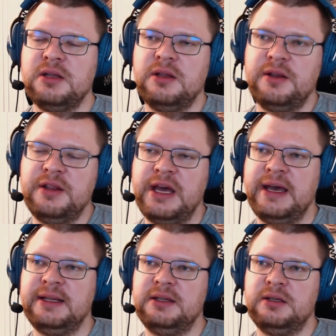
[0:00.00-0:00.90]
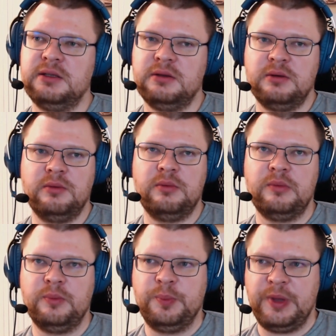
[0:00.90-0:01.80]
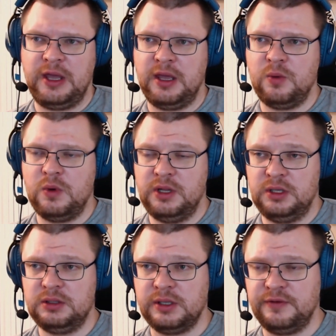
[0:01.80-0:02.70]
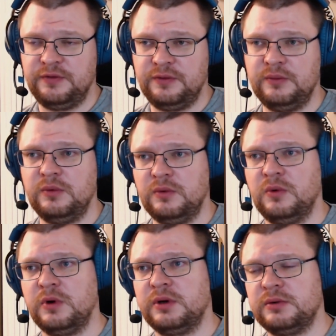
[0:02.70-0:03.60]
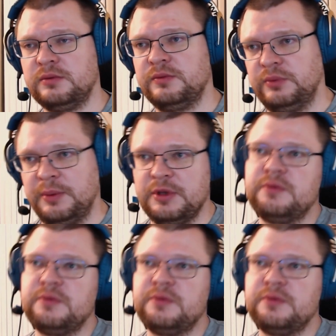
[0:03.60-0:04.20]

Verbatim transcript: that pay well, or I mean